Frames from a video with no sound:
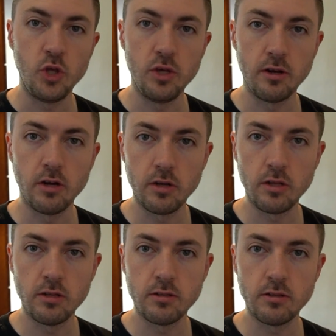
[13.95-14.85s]
you're going
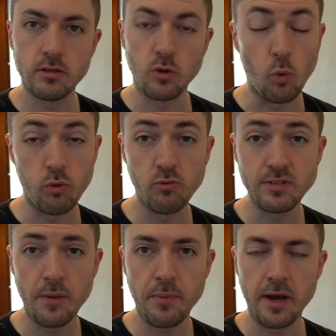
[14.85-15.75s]
to go through
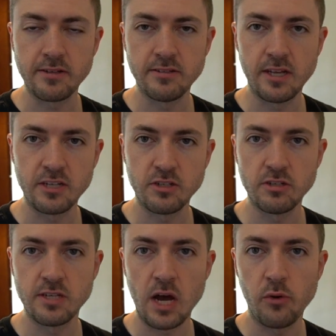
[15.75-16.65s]
setbacks, and that's
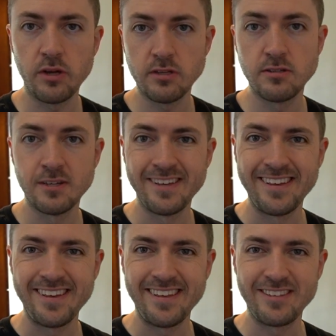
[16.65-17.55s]
just how it is.
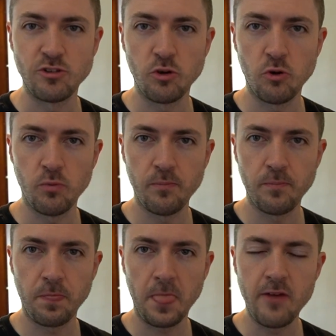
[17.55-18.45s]
So
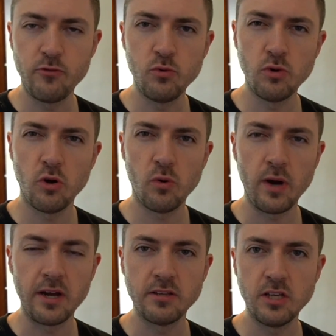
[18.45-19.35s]
if you know
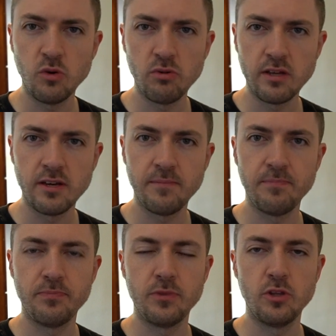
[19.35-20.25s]
how to deal with it,
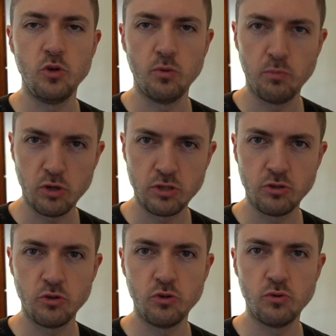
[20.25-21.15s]
you can push
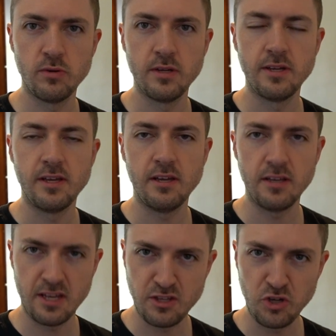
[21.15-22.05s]
through
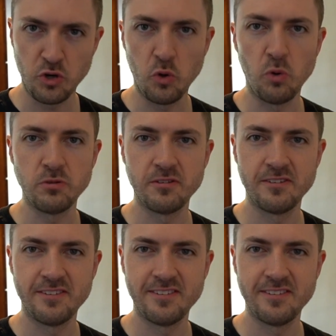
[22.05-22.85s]
and get to your goals.